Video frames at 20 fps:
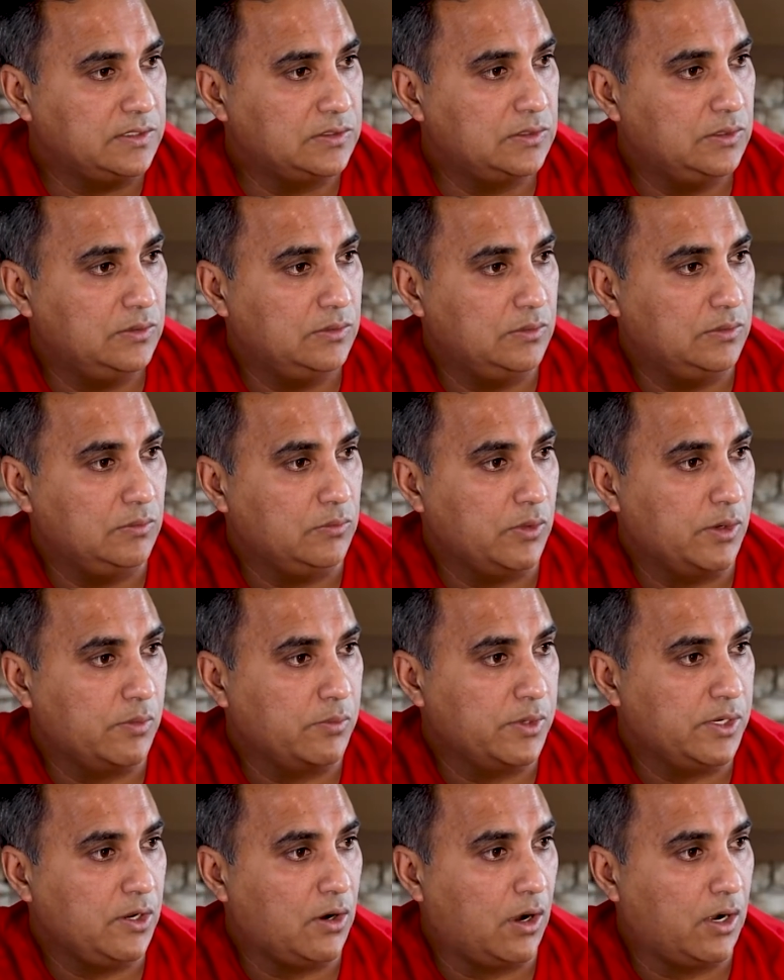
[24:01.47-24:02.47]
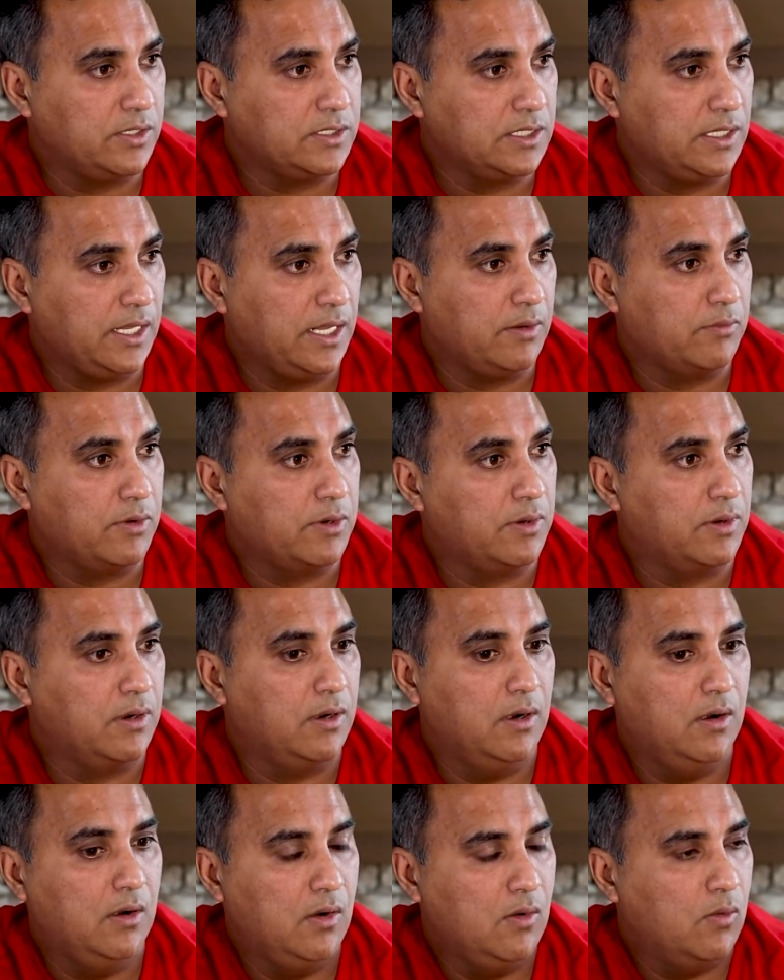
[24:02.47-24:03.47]
place too, and where we are today,
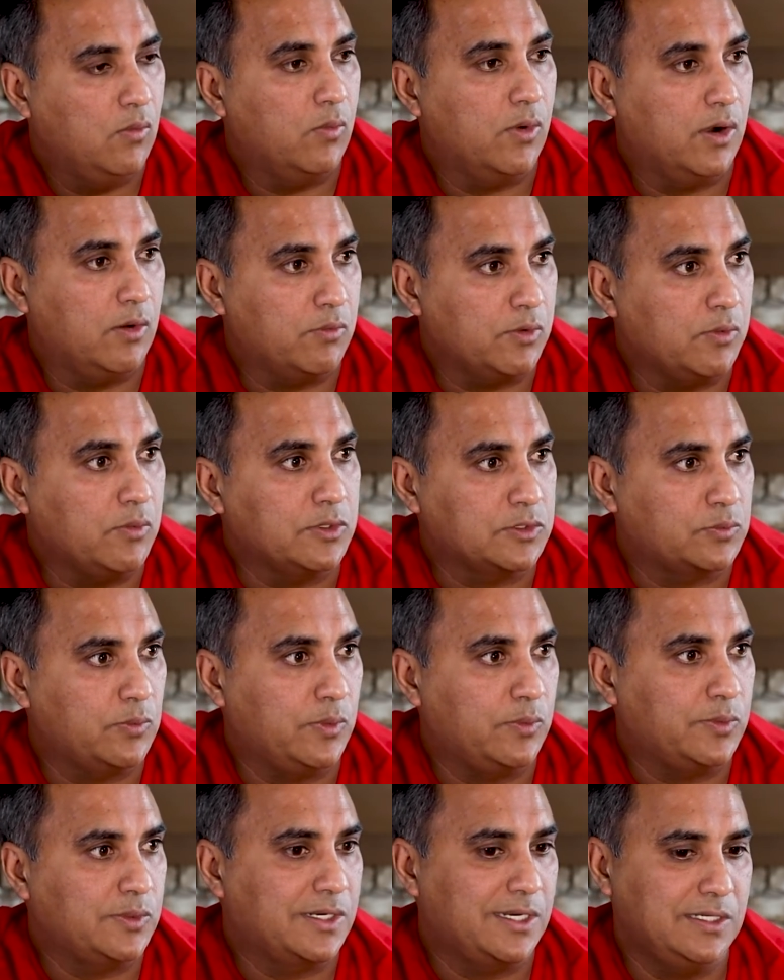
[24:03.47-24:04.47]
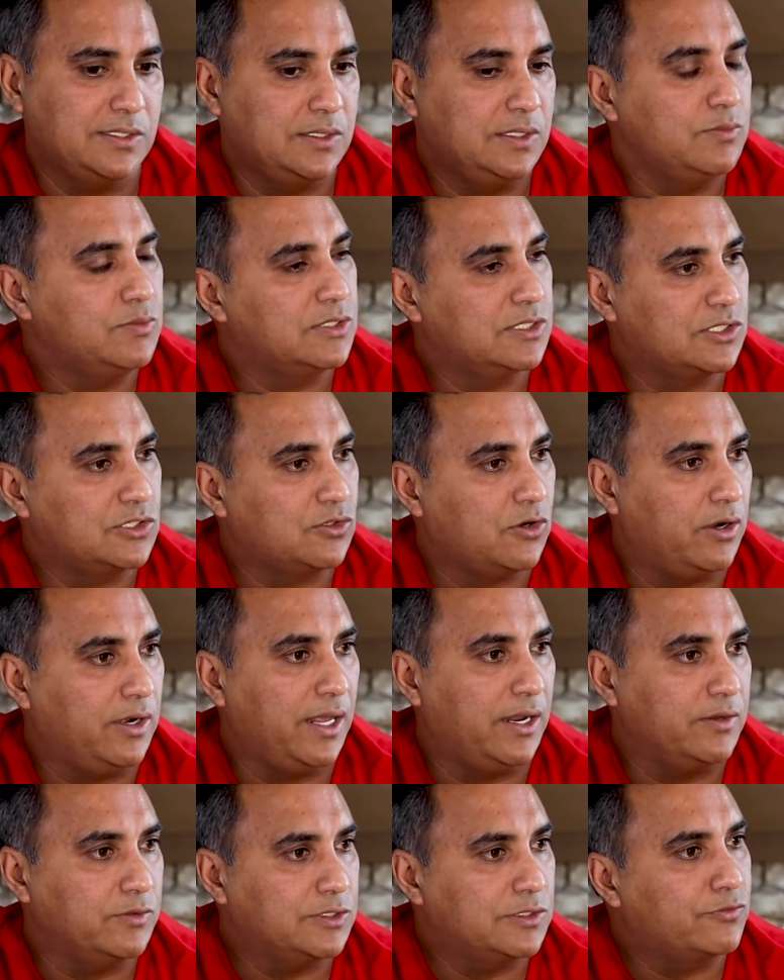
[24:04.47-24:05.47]
where we was when we were kids. He was just
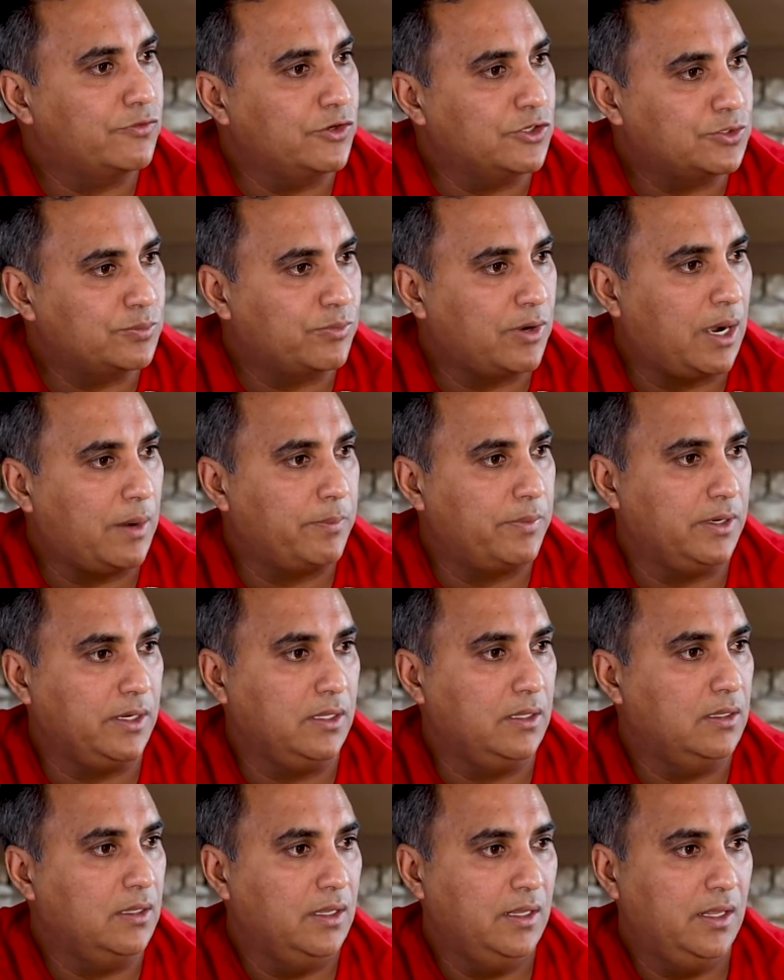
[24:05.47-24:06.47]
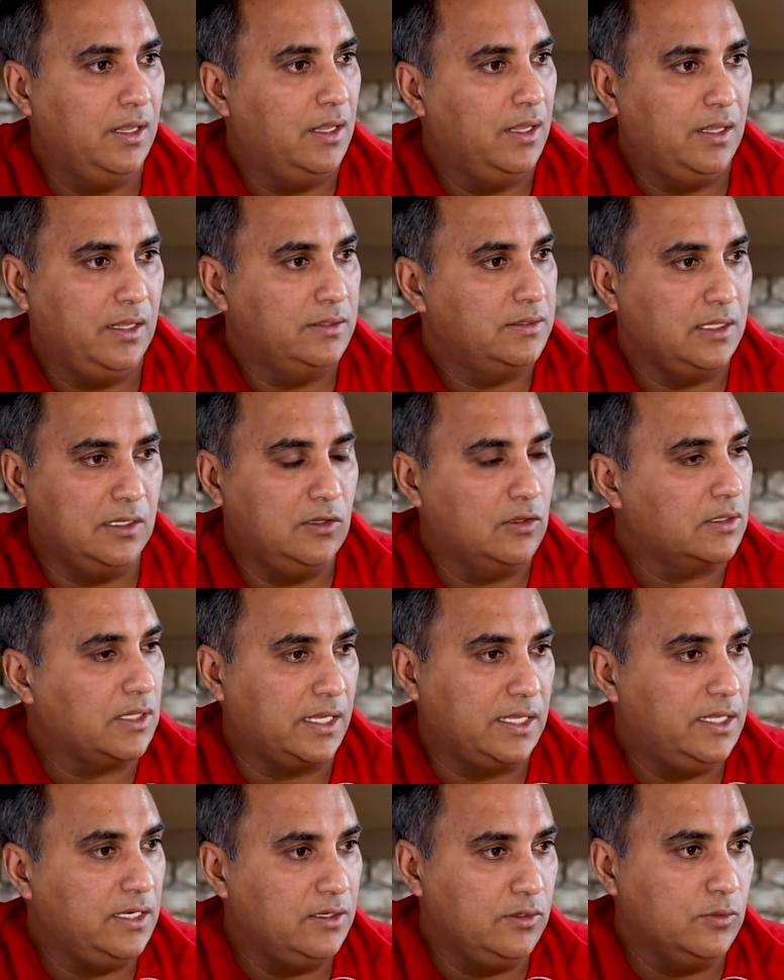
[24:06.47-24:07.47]
starting out. It was his first property. Didn't
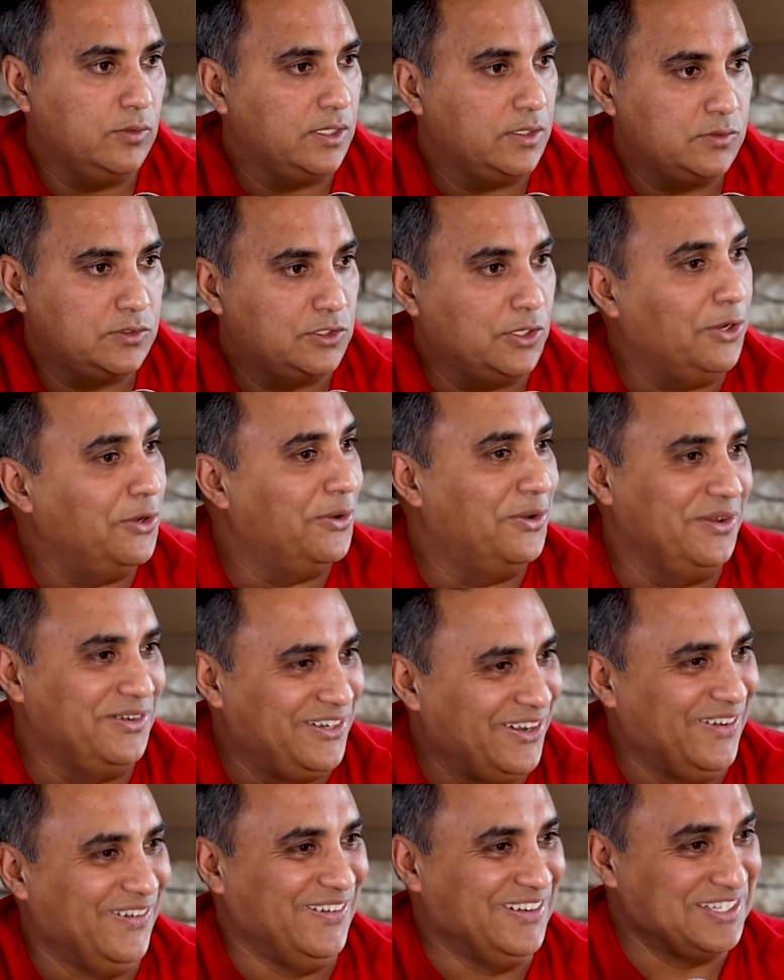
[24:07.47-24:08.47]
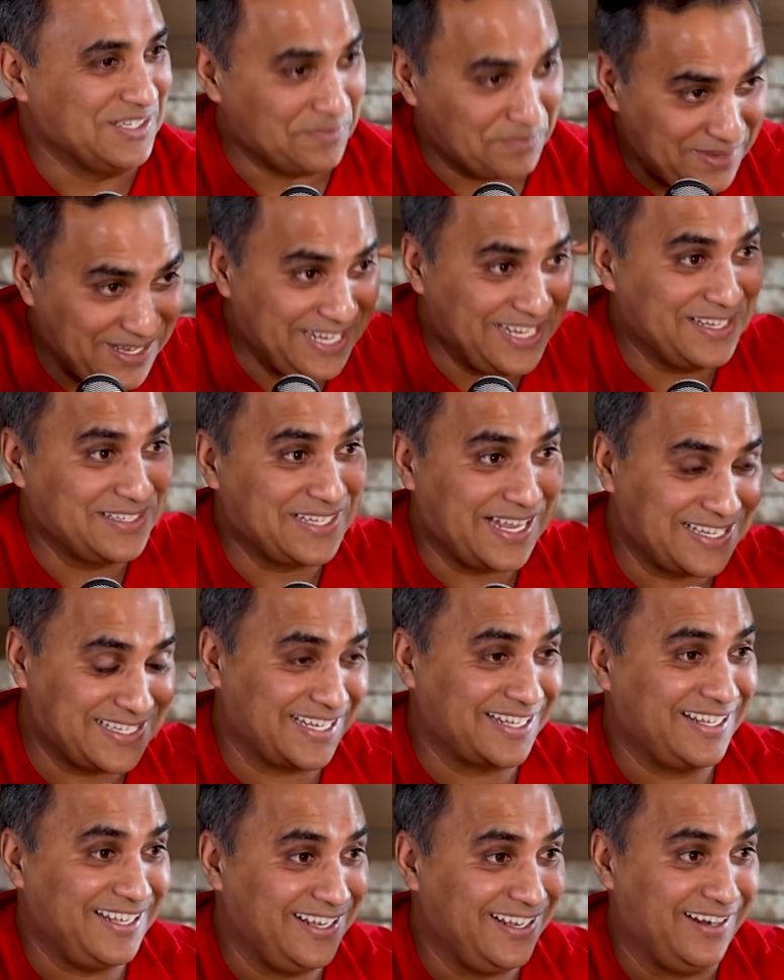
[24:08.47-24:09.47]
look like he knew what he was doing to me
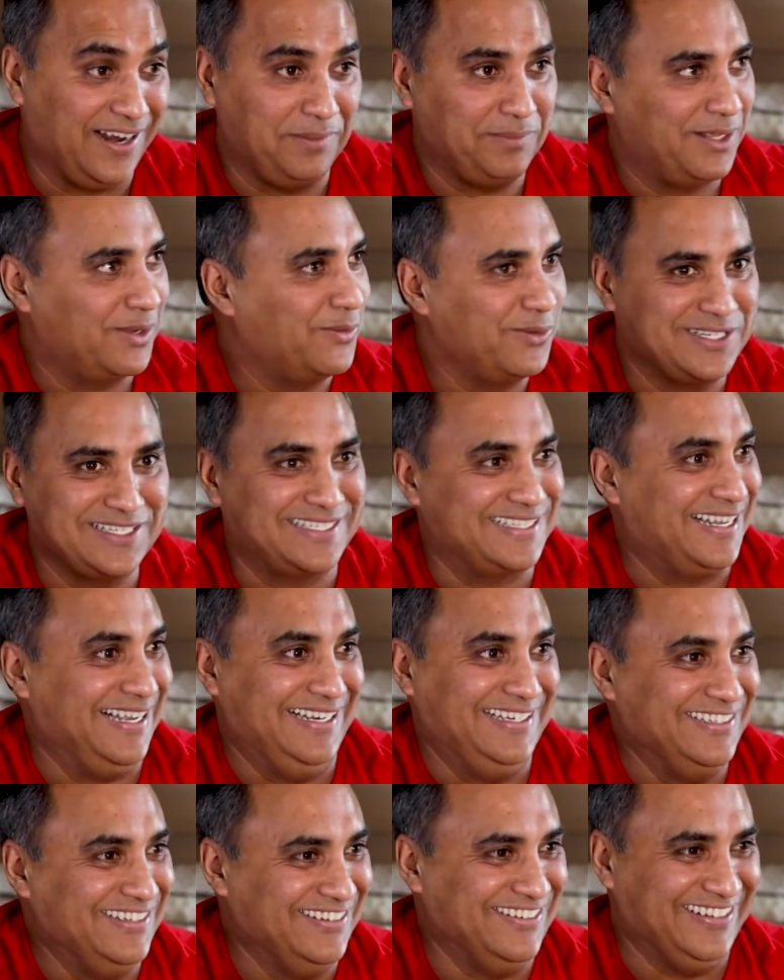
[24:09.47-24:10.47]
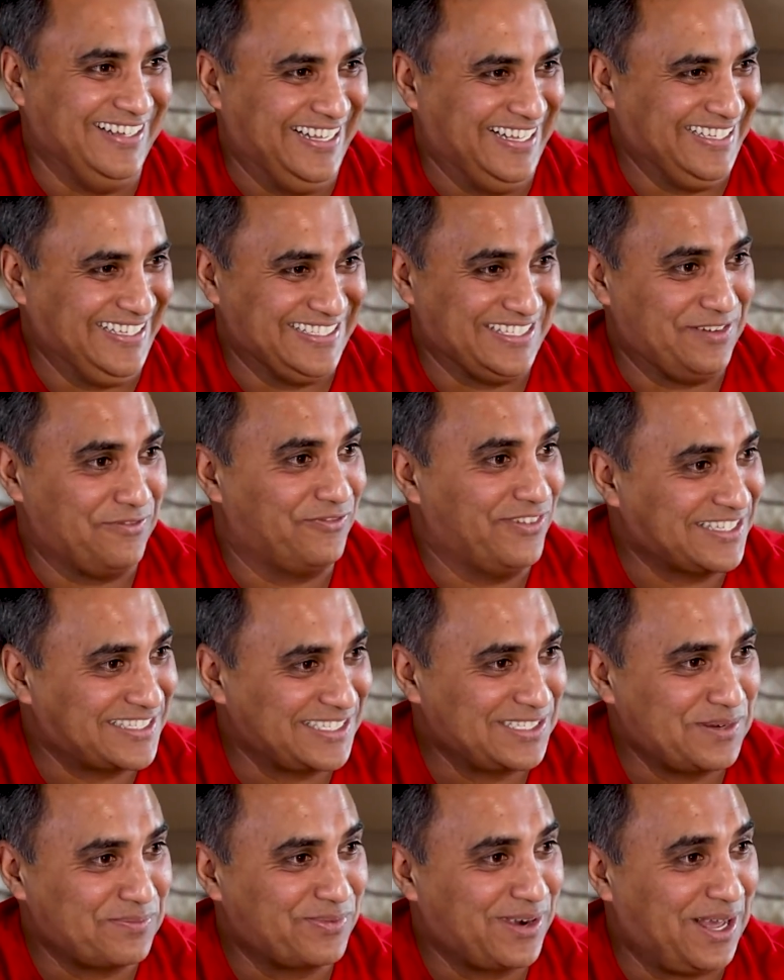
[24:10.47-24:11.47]
as a kid. I'm like, what is this guy doing? Like, is he
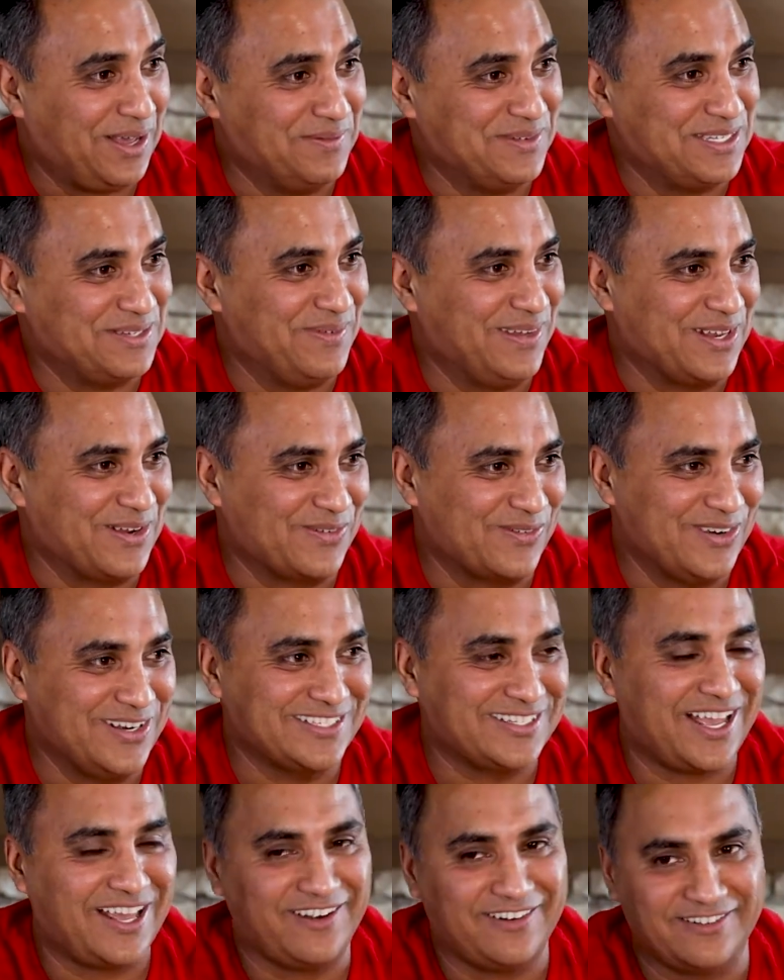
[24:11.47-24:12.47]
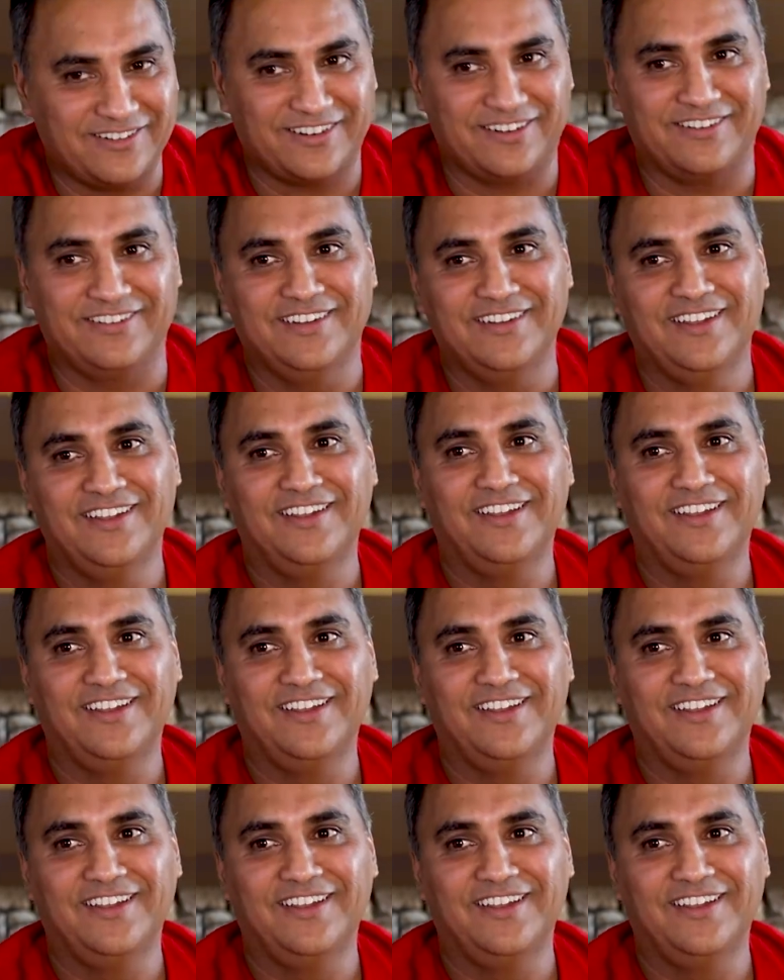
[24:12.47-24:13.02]
fixing the problems? Is he making it worse? I don't know.